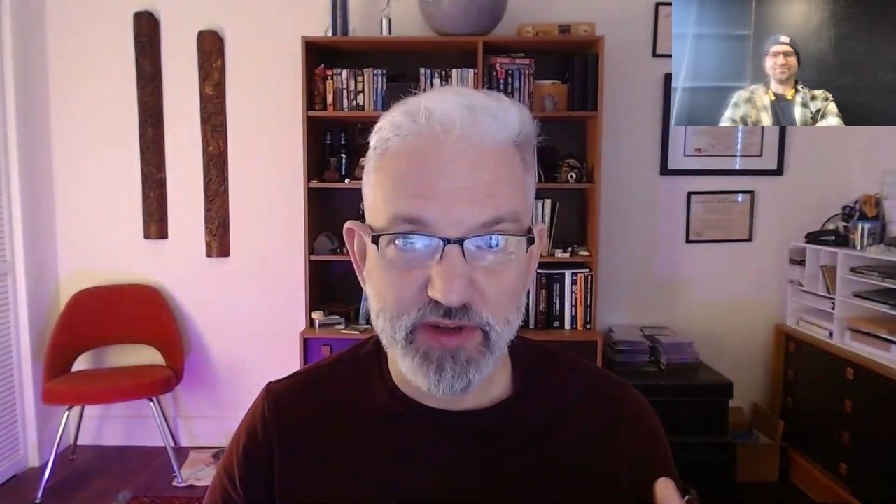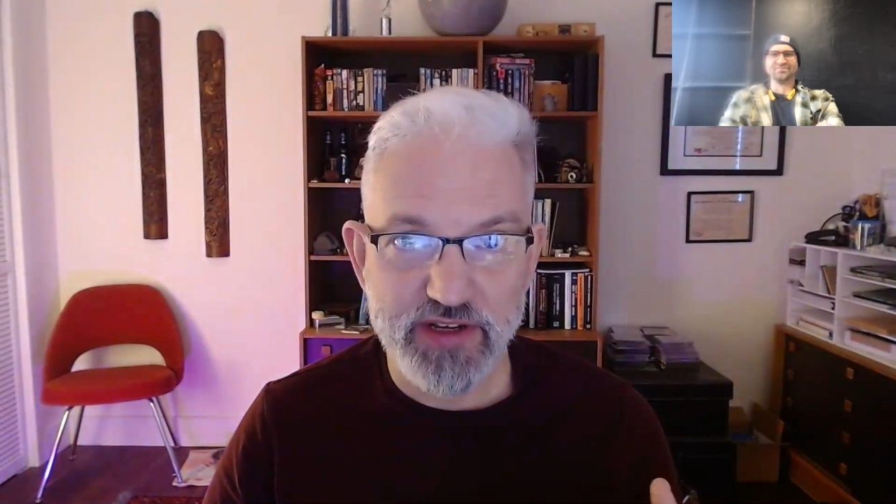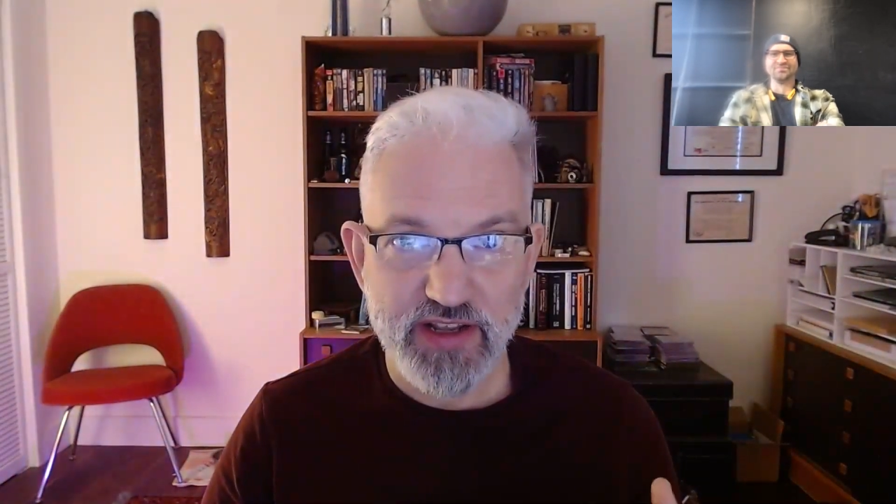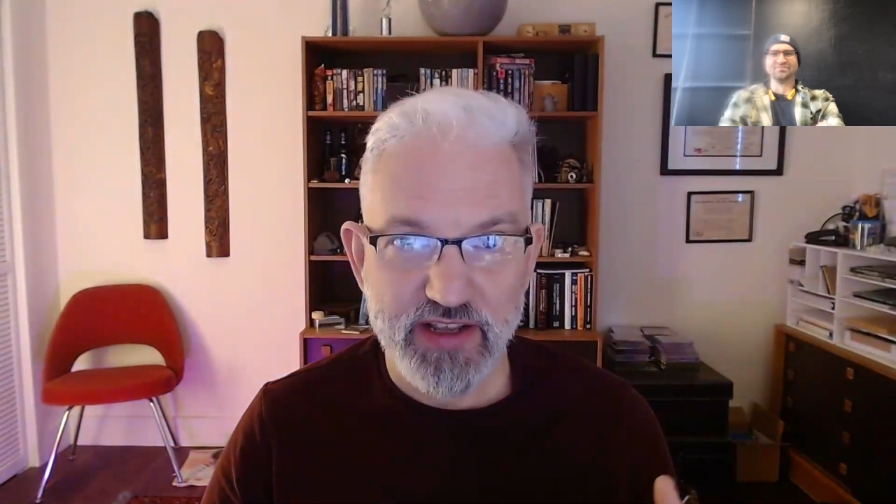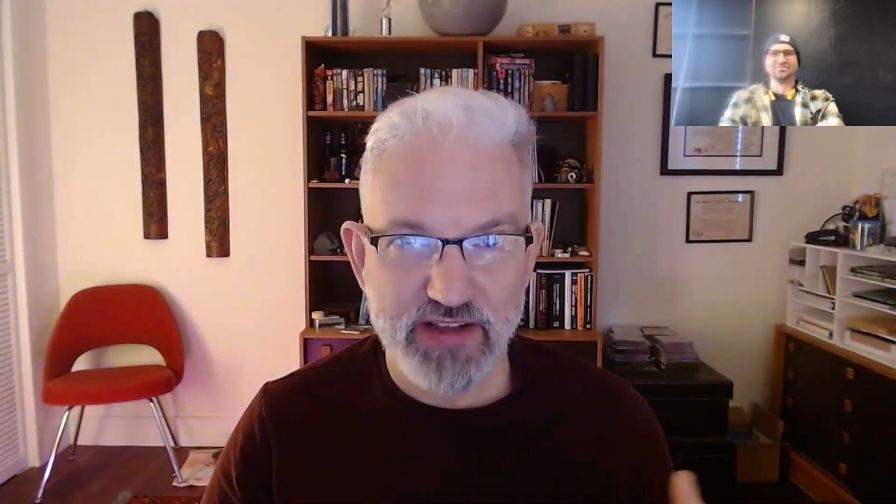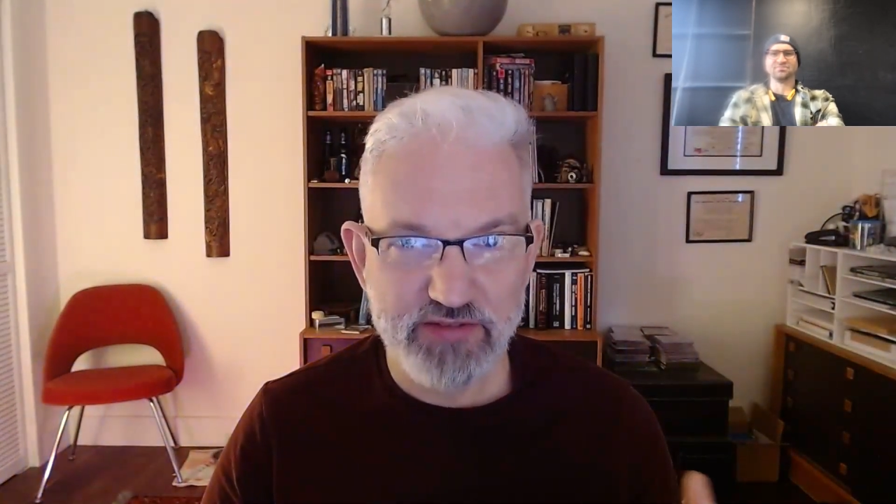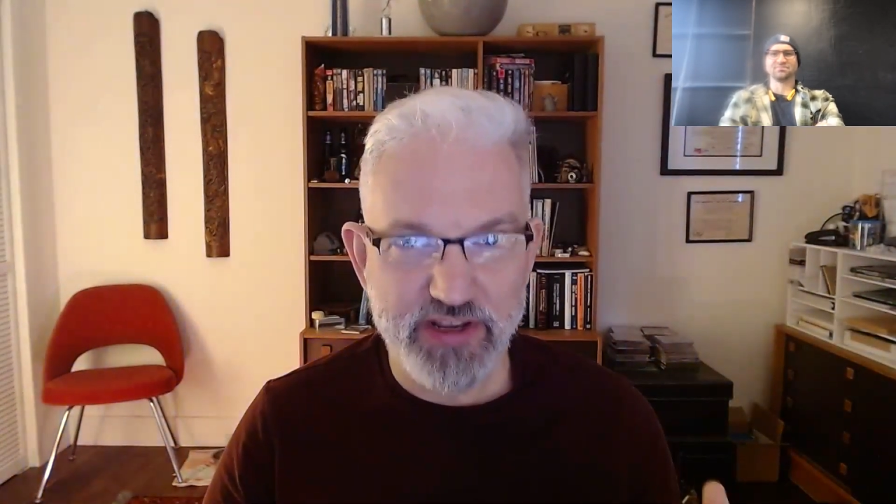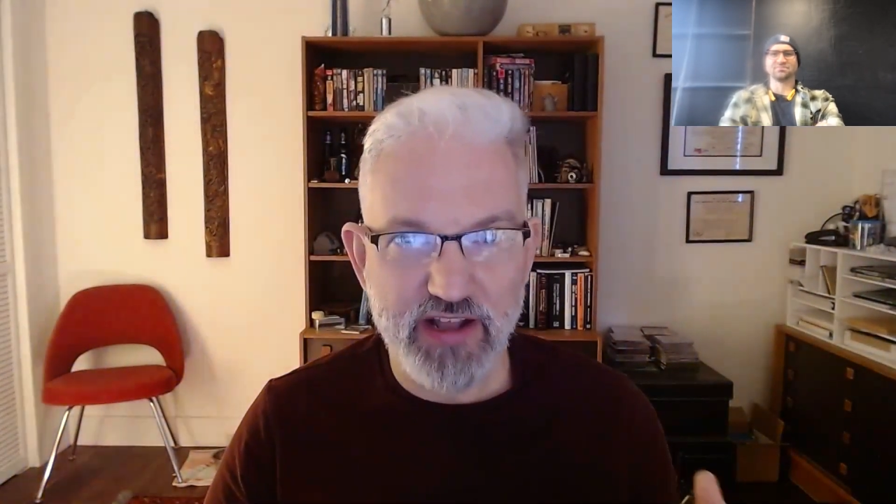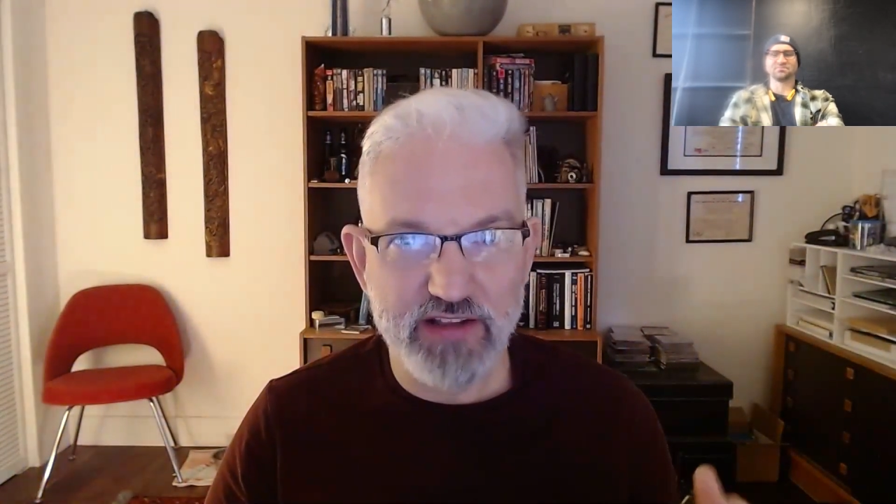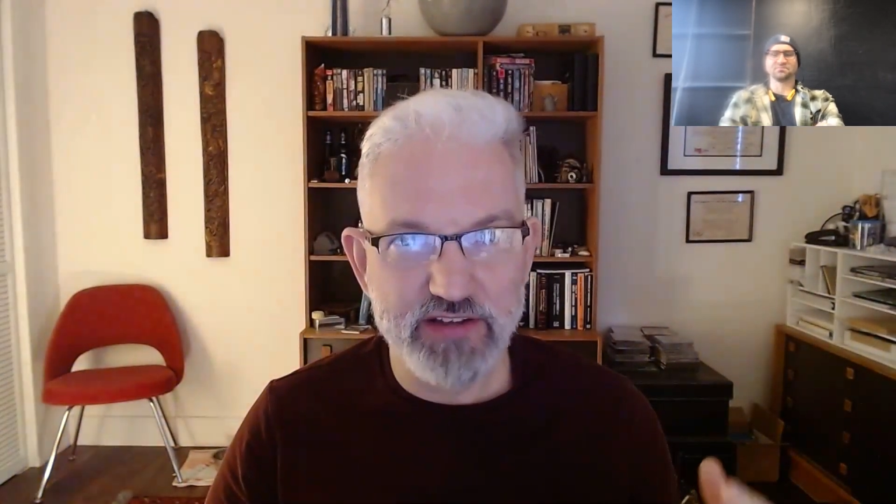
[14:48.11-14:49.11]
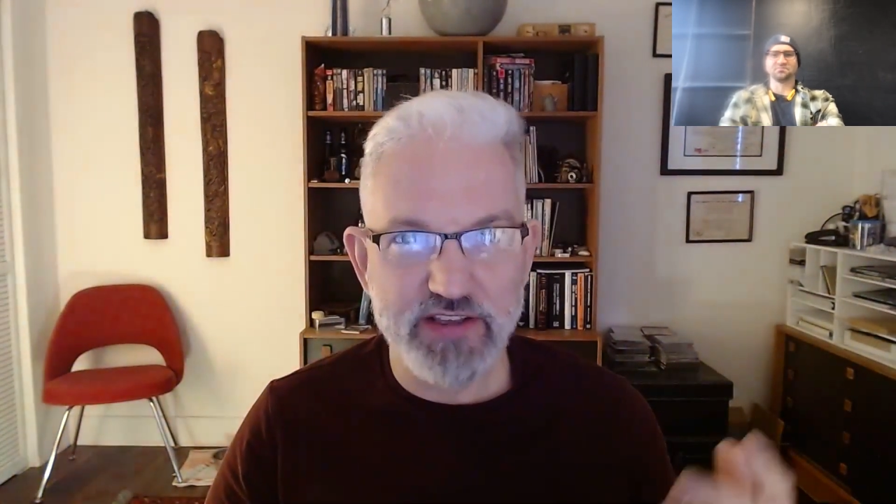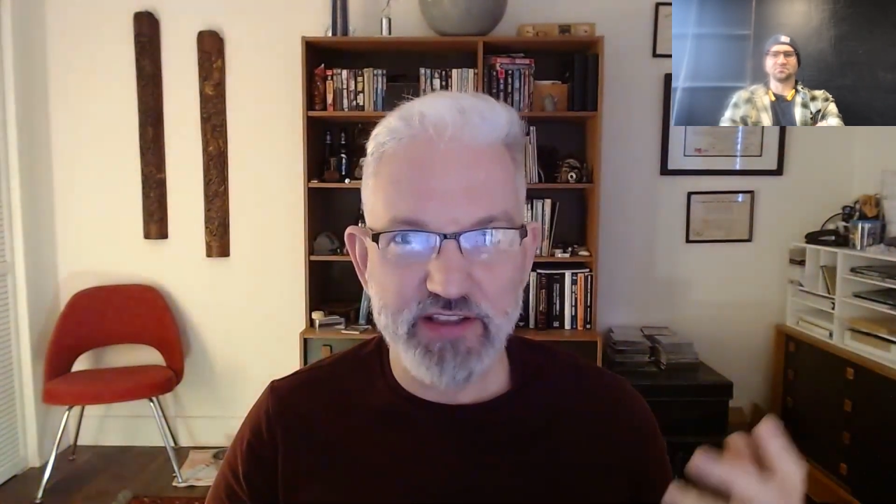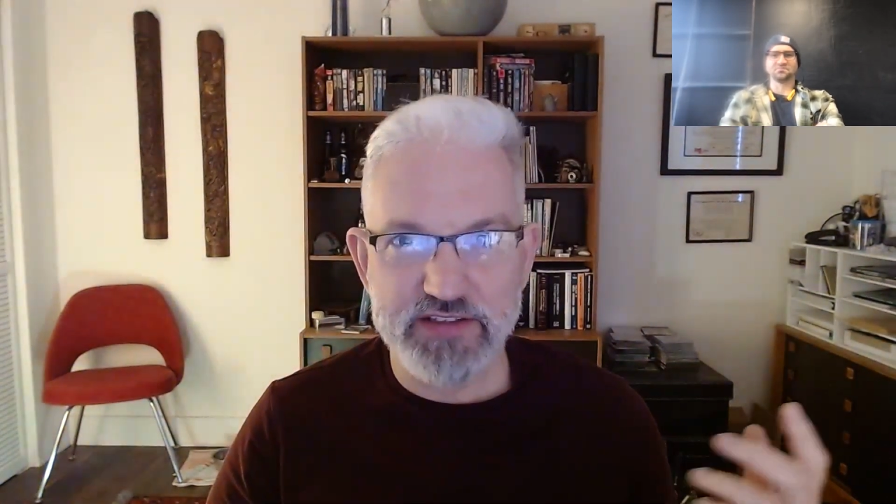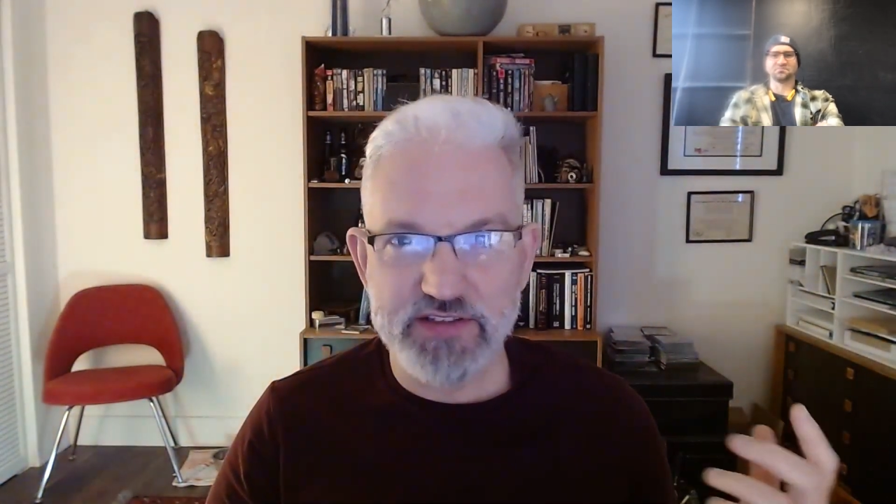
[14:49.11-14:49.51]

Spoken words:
but in reality,